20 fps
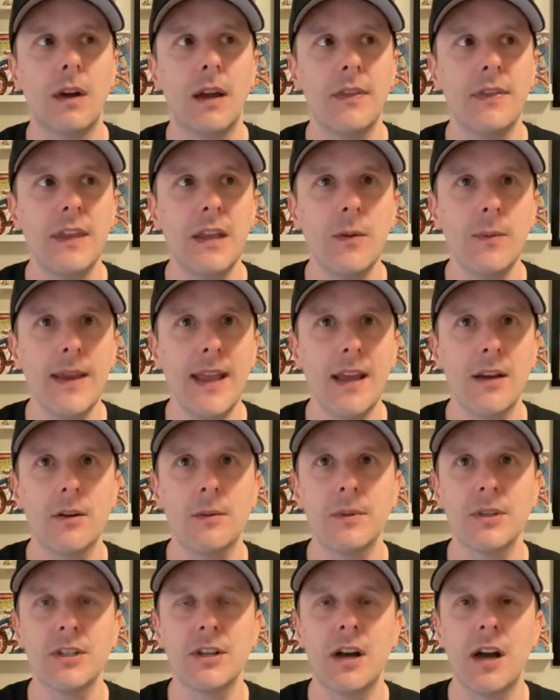I think we had
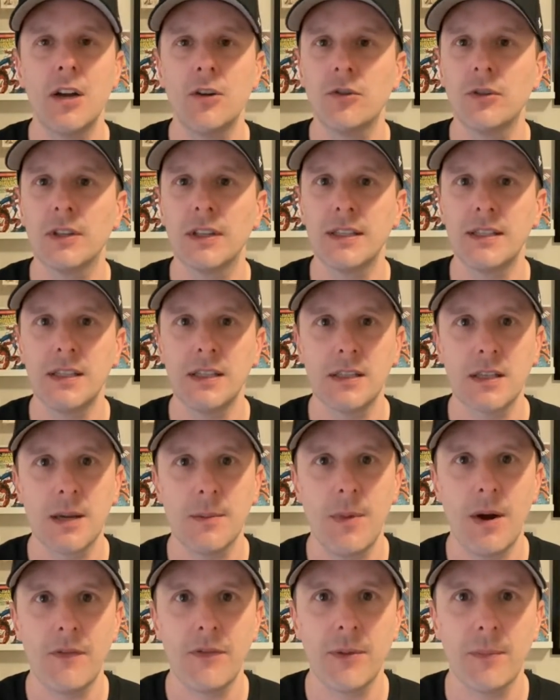almost 100 listings
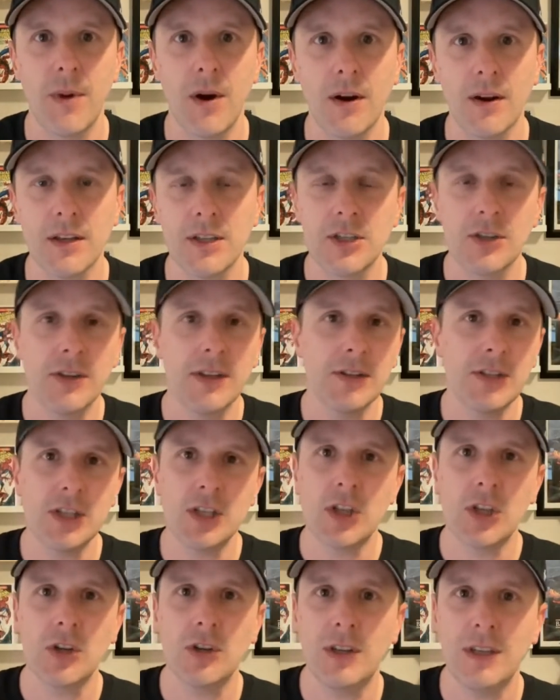come off the market. So that's
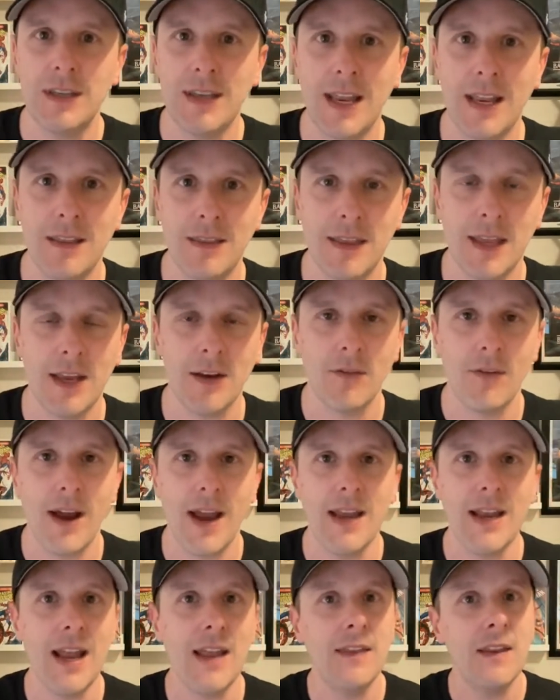a 30 day thing,
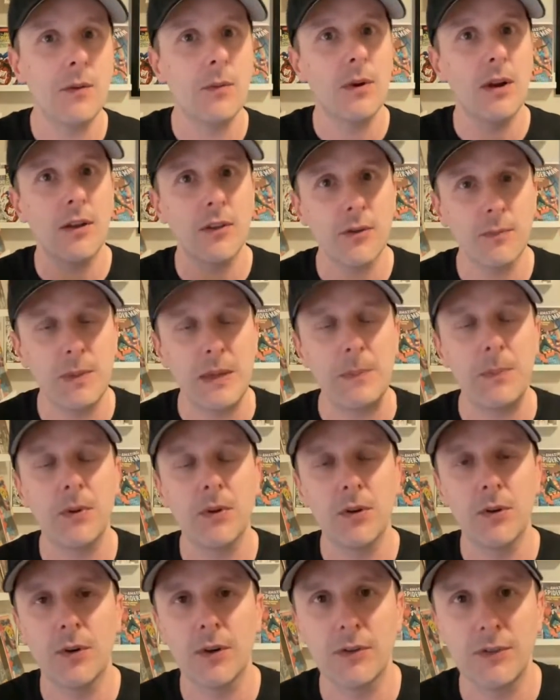right? And there were other
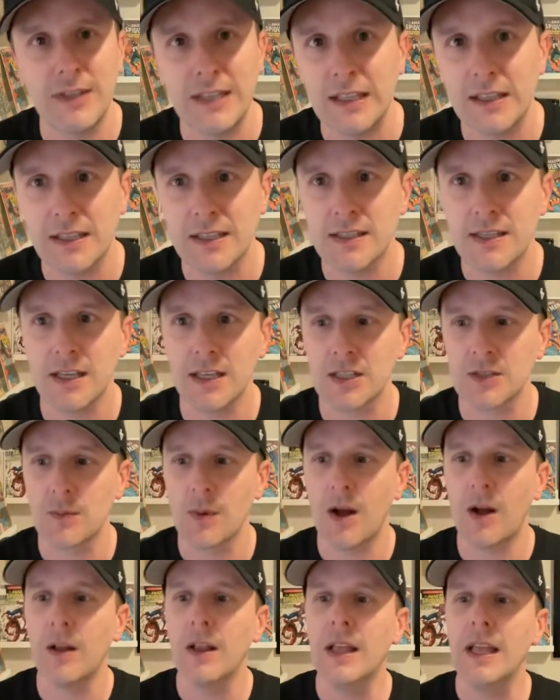people who are delisting as
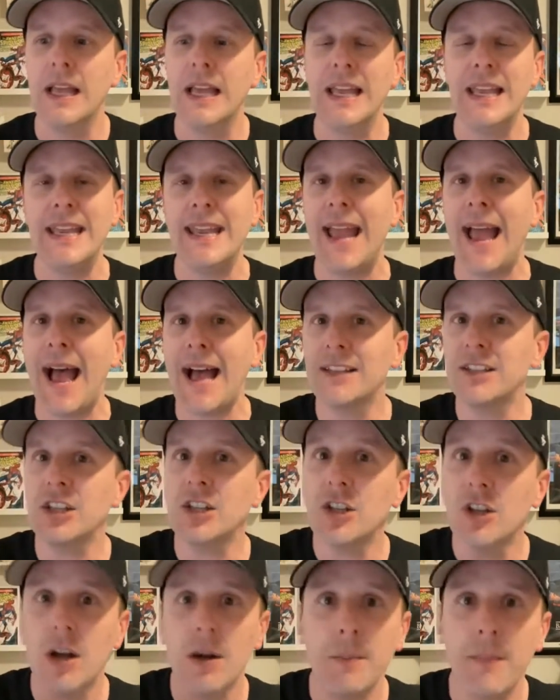well. He
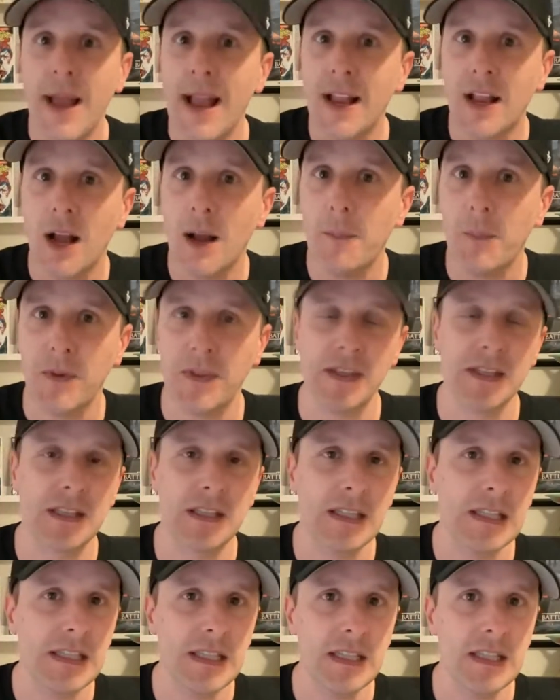hasn't come back up with
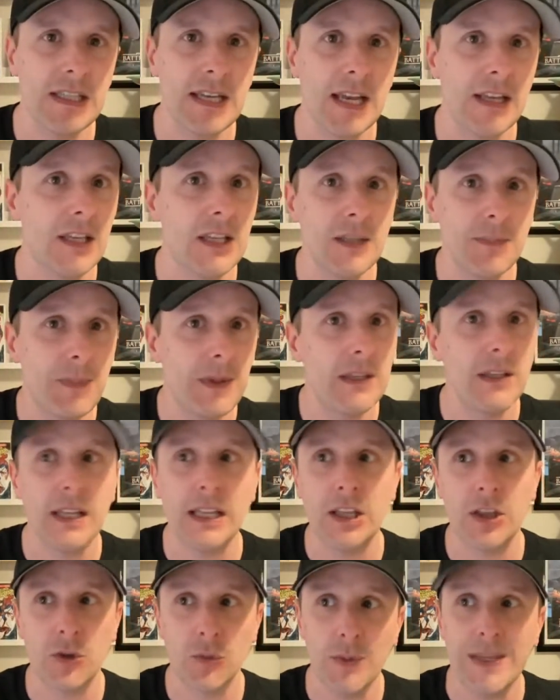his listings yet, and it's been
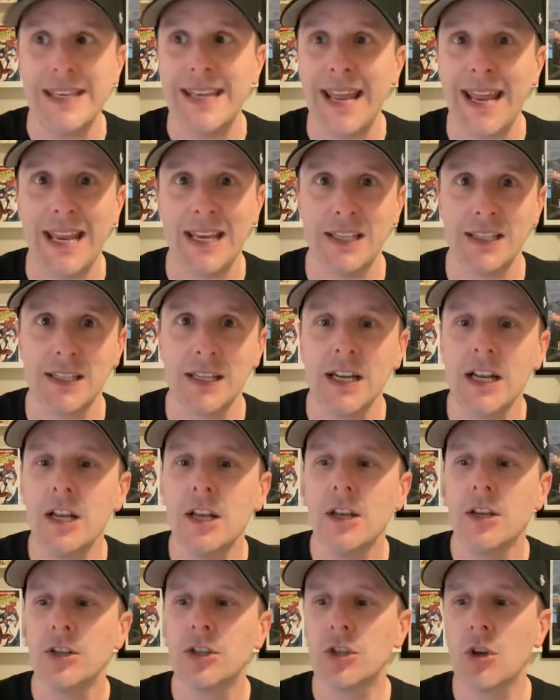like three days.
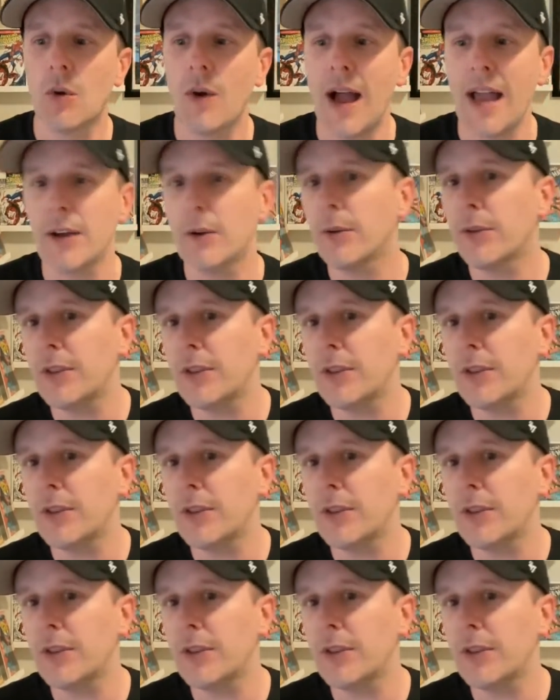So I